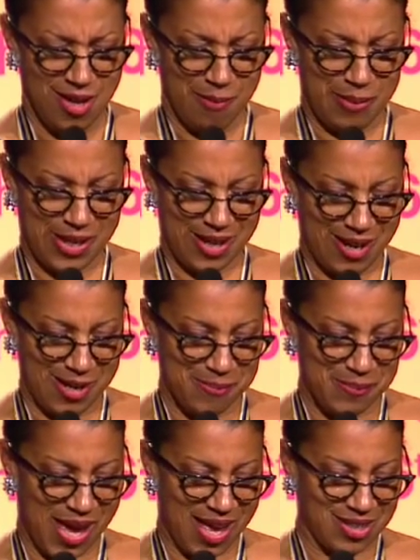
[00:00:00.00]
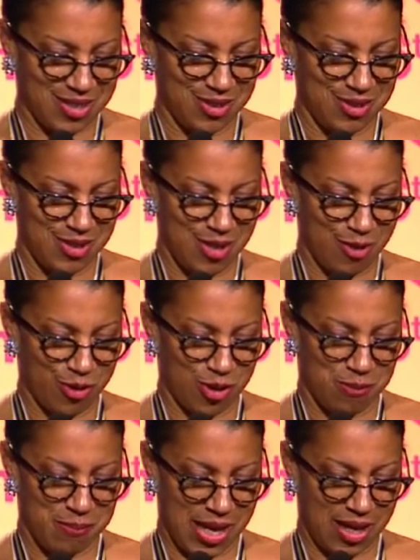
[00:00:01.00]
But I could never
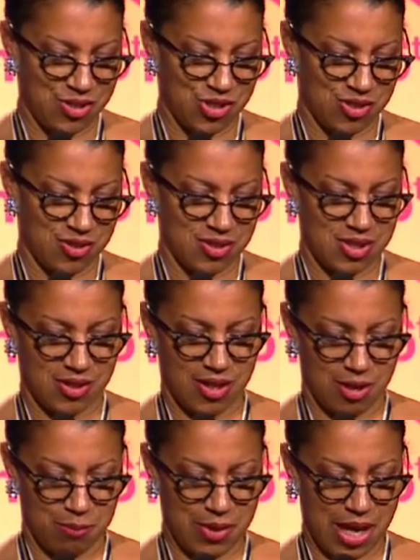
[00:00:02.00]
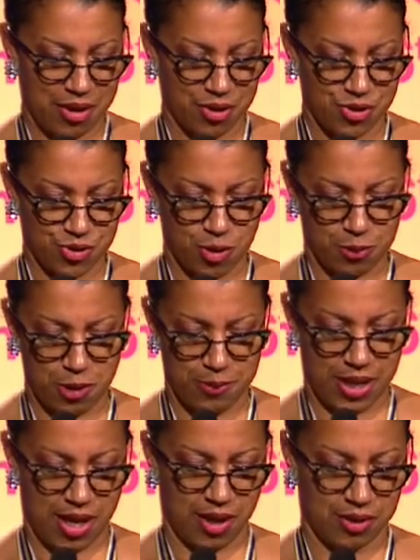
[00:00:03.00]
imagined that a manuscript could
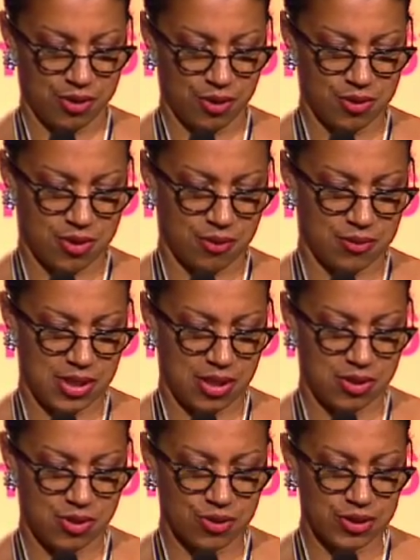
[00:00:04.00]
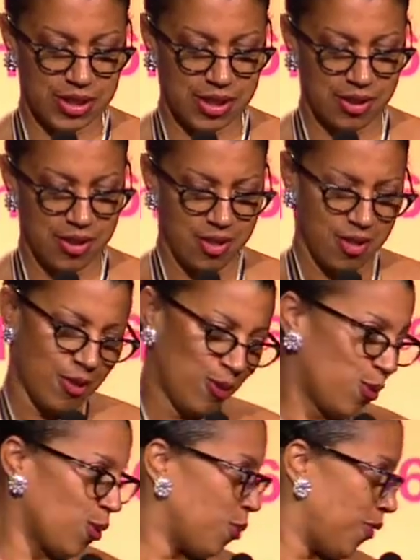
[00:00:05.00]
be handled so tenderly
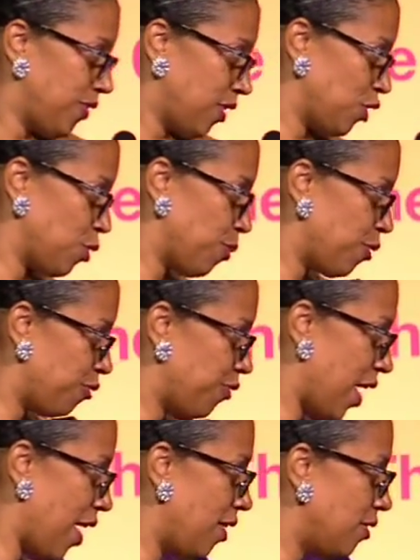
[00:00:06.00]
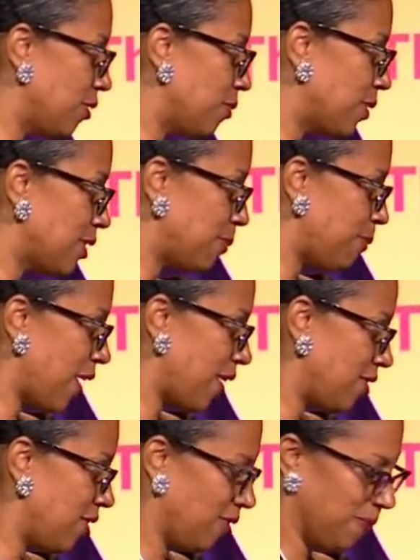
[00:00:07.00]
or with such profound
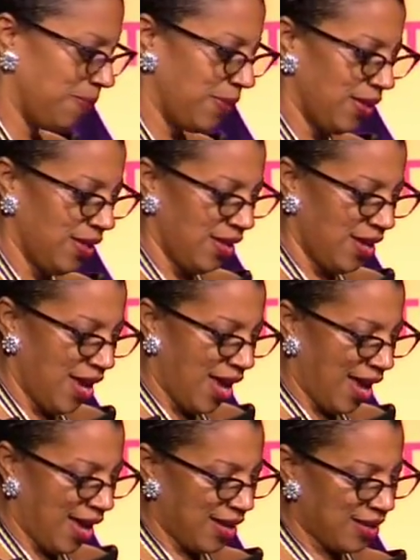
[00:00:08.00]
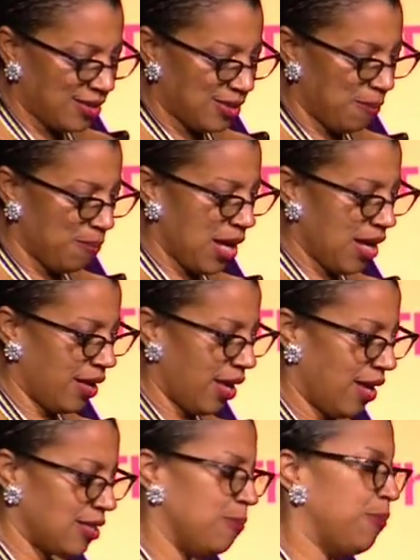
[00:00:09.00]
respect as mine
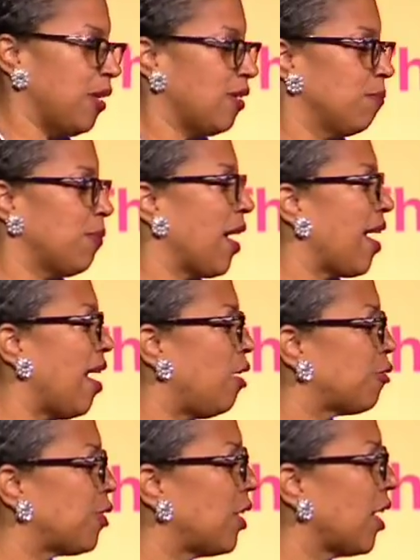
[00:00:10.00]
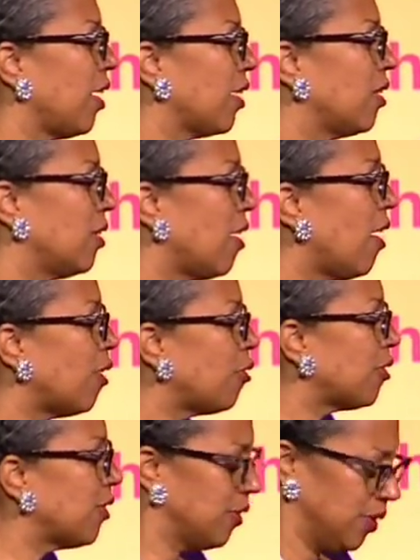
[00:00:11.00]
has been by Alfred A. Knopf.